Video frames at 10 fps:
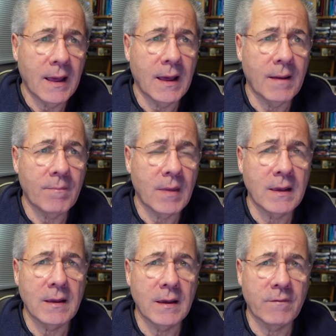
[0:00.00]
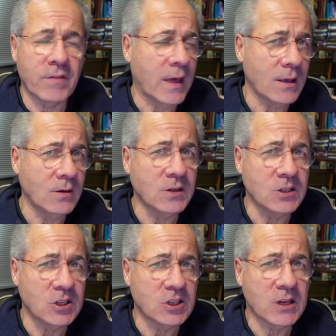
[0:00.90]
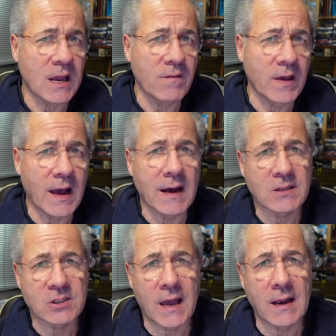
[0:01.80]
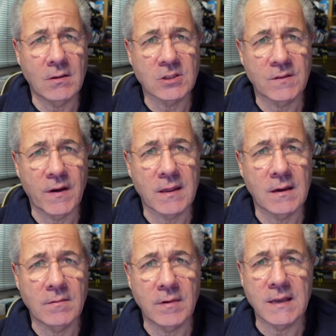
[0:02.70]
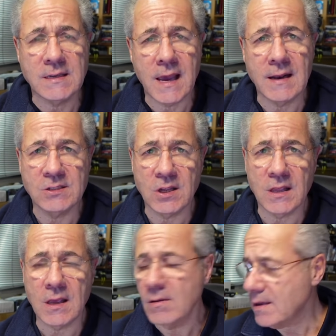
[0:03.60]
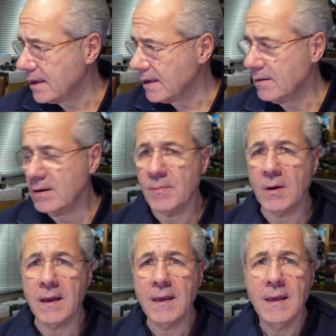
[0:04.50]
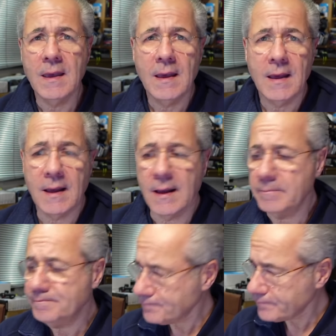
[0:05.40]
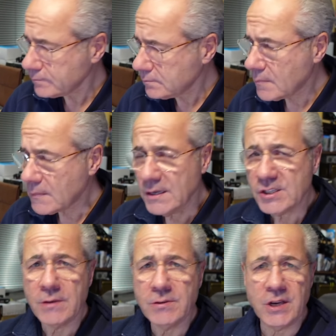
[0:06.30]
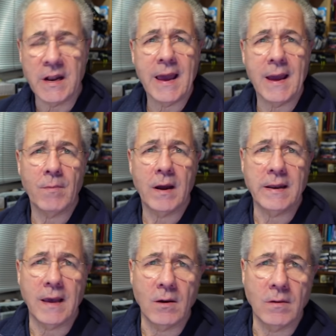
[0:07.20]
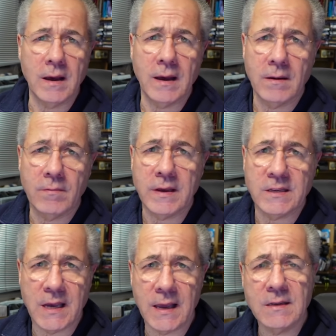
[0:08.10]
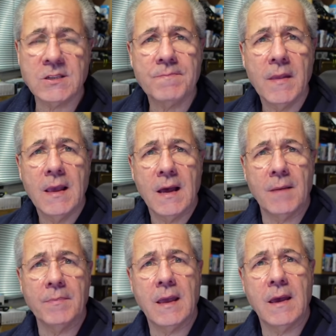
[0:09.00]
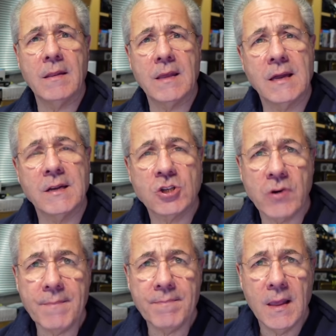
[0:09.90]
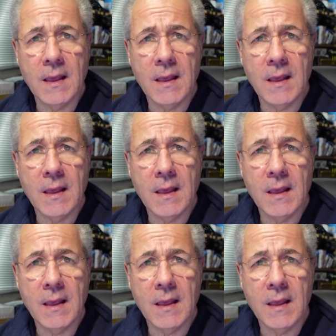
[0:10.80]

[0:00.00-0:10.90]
Um, thank goodness is saving us and lots of other retailers in the UK, including my um, associate ham radio uh, retailers up and down the country.